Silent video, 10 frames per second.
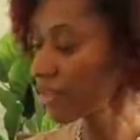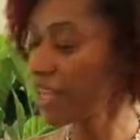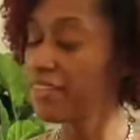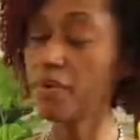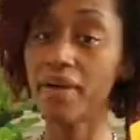
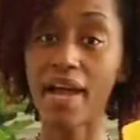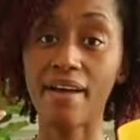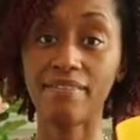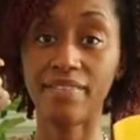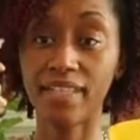And then we
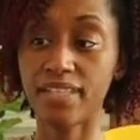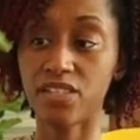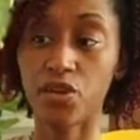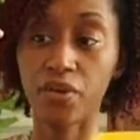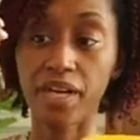have this
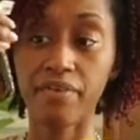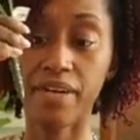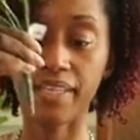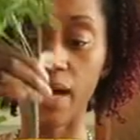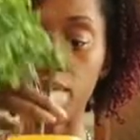
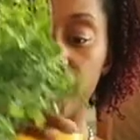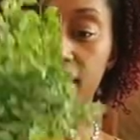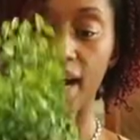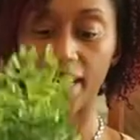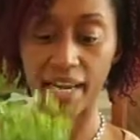greenery that was
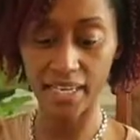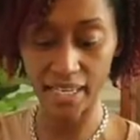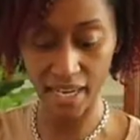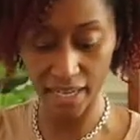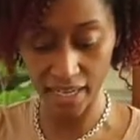nine
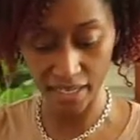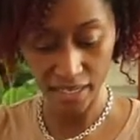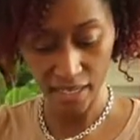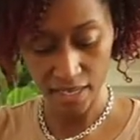ninety-nine.